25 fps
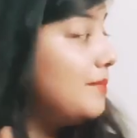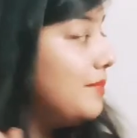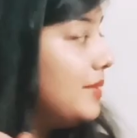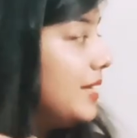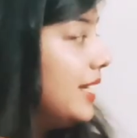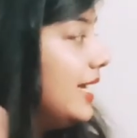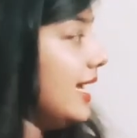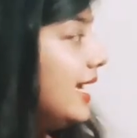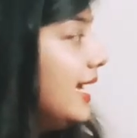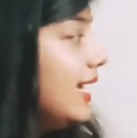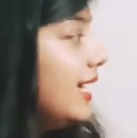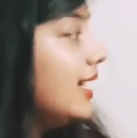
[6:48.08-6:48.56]

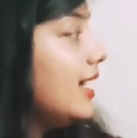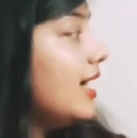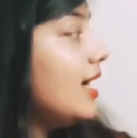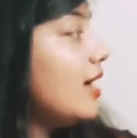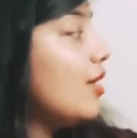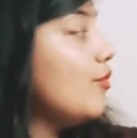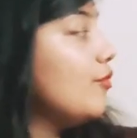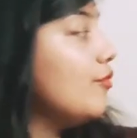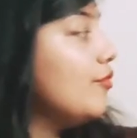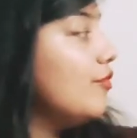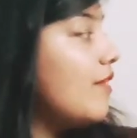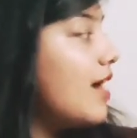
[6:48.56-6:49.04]
Be
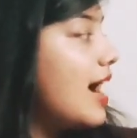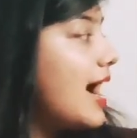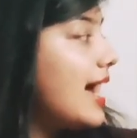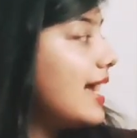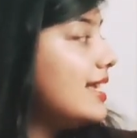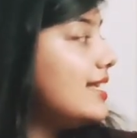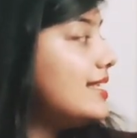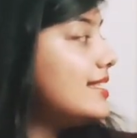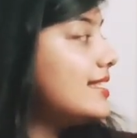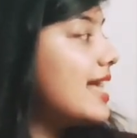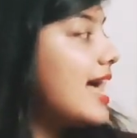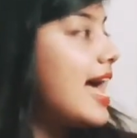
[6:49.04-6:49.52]

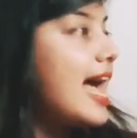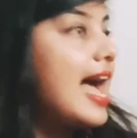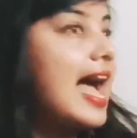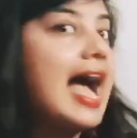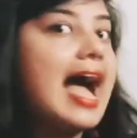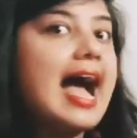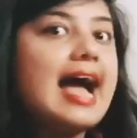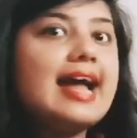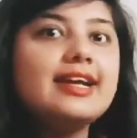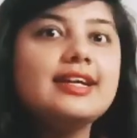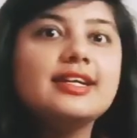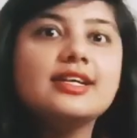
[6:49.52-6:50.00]
wise
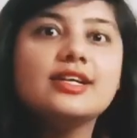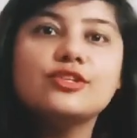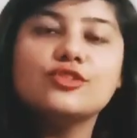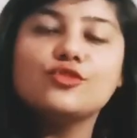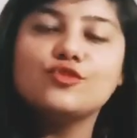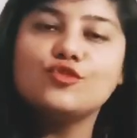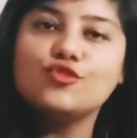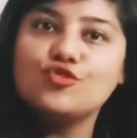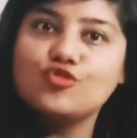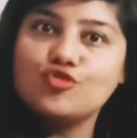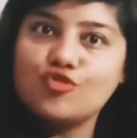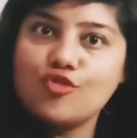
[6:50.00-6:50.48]
and
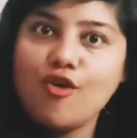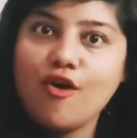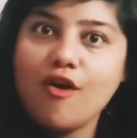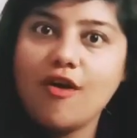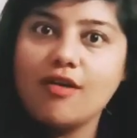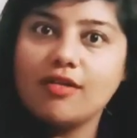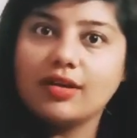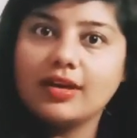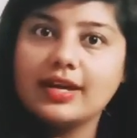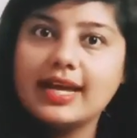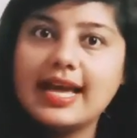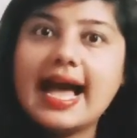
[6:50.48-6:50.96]

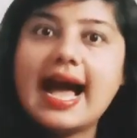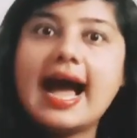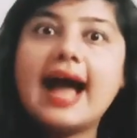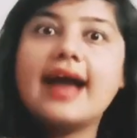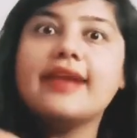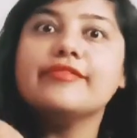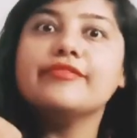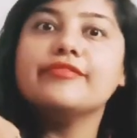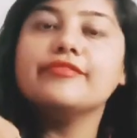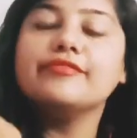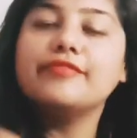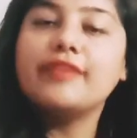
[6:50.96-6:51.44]
strong
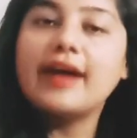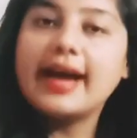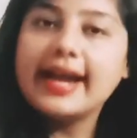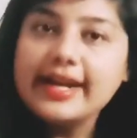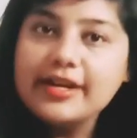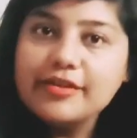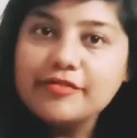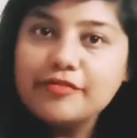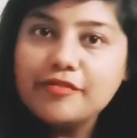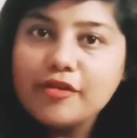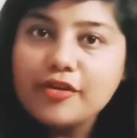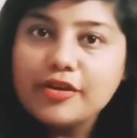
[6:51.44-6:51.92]
and
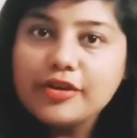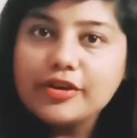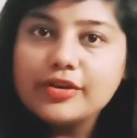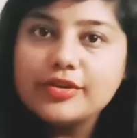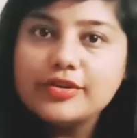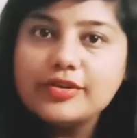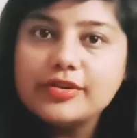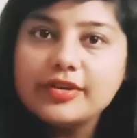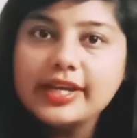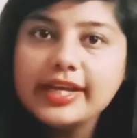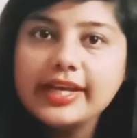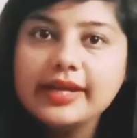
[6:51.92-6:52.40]
fight for
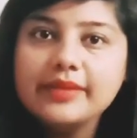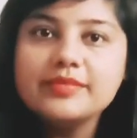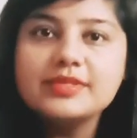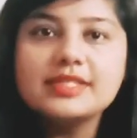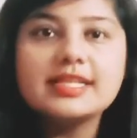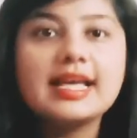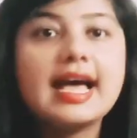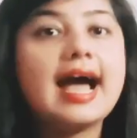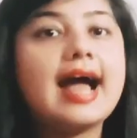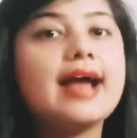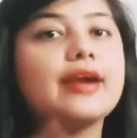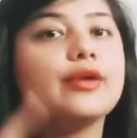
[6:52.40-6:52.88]
your
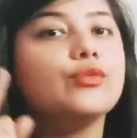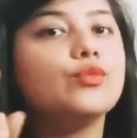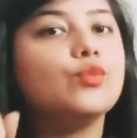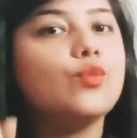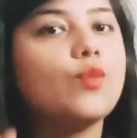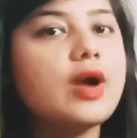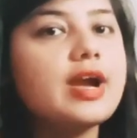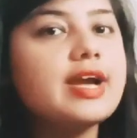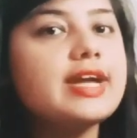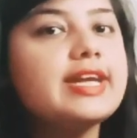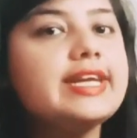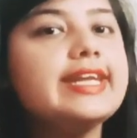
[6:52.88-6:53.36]
dreams,
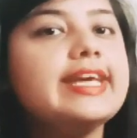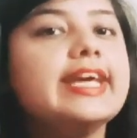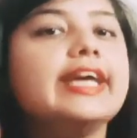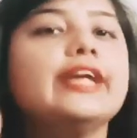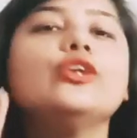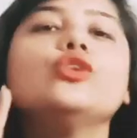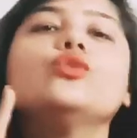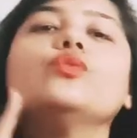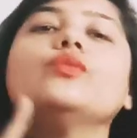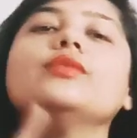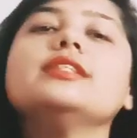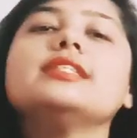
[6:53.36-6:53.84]
and one
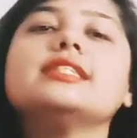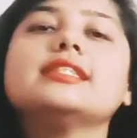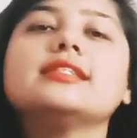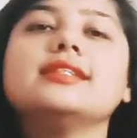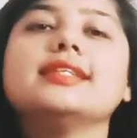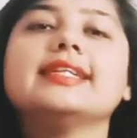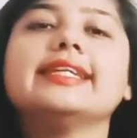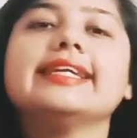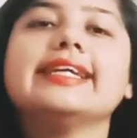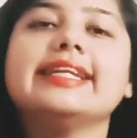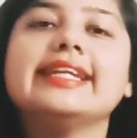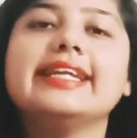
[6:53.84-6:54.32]
day you will
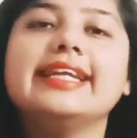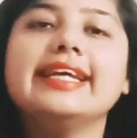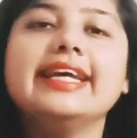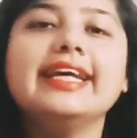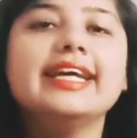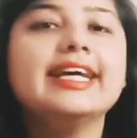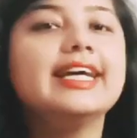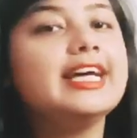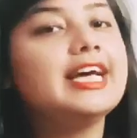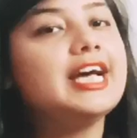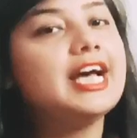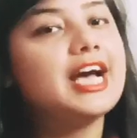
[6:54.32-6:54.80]

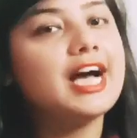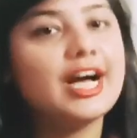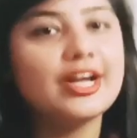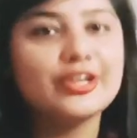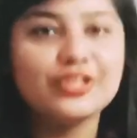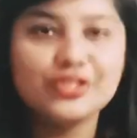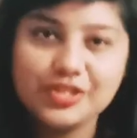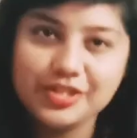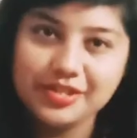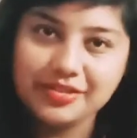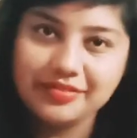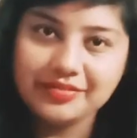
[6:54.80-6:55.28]
certainly
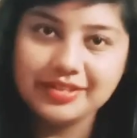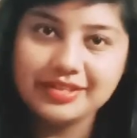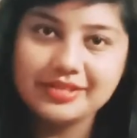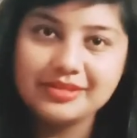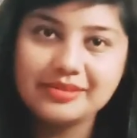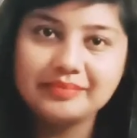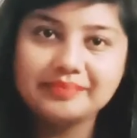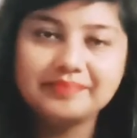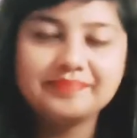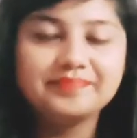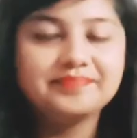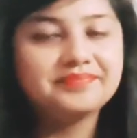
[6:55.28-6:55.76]
achieve
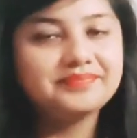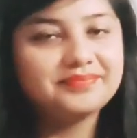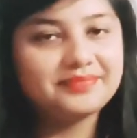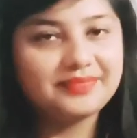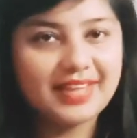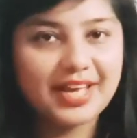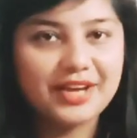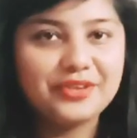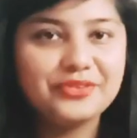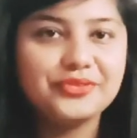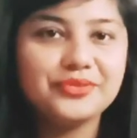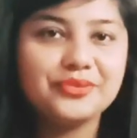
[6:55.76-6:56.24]
it.
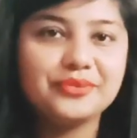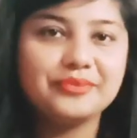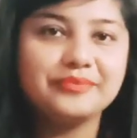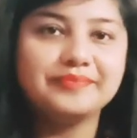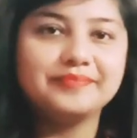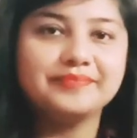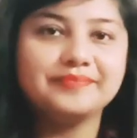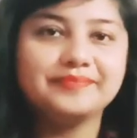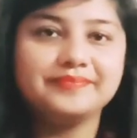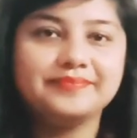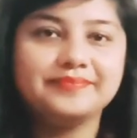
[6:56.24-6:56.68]
Thank you.